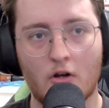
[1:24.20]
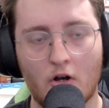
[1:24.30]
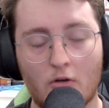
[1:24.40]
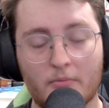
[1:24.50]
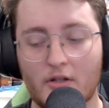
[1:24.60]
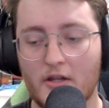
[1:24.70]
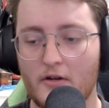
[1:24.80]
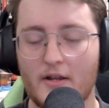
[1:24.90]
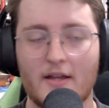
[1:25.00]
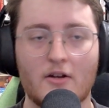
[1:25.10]

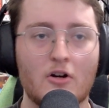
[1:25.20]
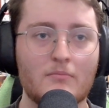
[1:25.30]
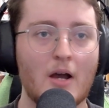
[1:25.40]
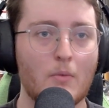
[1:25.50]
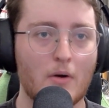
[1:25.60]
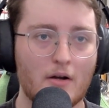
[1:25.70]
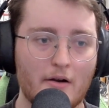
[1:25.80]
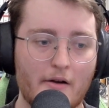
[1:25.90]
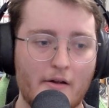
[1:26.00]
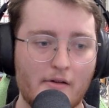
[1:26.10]
security and home network
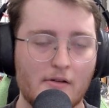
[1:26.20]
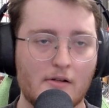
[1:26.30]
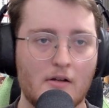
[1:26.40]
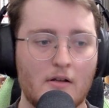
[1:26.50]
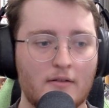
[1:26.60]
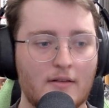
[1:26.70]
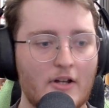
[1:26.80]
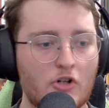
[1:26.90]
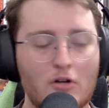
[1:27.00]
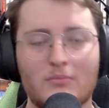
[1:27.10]
slash
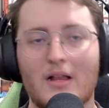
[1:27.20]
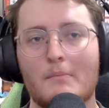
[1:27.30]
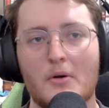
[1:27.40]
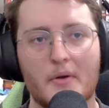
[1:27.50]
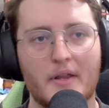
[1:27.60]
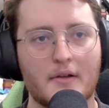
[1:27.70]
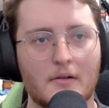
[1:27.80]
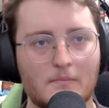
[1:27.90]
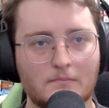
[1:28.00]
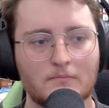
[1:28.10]
Homelab building
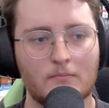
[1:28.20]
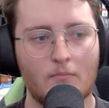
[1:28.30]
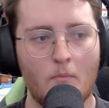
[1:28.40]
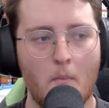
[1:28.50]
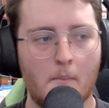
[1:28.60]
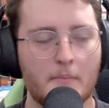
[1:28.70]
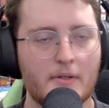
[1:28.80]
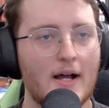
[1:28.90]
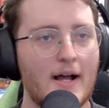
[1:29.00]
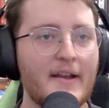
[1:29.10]

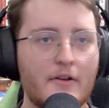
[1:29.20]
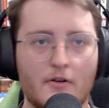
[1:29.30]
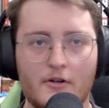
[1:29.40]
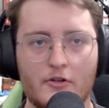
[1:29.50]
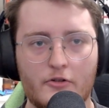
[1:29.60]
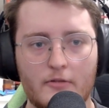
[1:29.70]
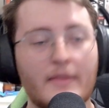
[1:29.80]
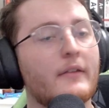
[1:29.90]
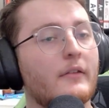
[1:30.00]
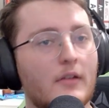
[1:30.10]
guide here on YouTube. And
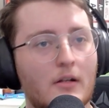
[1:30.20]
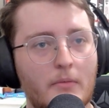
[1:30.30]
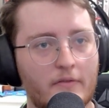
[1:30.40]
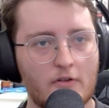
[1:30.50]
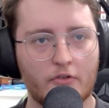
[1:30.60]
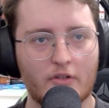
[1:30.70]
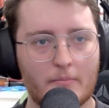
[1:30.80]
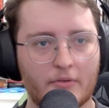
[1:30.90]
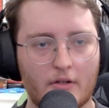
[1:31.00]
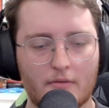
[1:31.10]
this is going to be the first
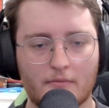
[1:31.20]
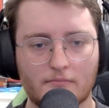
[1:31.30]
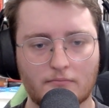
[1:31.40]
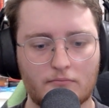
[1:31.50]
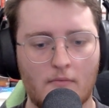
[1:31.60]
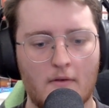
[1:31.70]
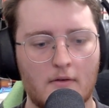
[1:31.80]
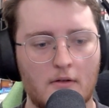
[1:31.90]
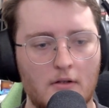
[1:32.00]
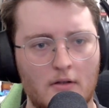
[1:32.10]
episode.
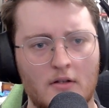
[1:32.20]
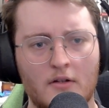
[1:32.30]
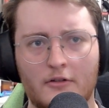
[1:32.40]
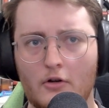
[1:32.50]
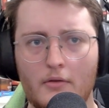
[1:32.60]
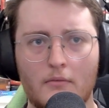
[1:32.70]
So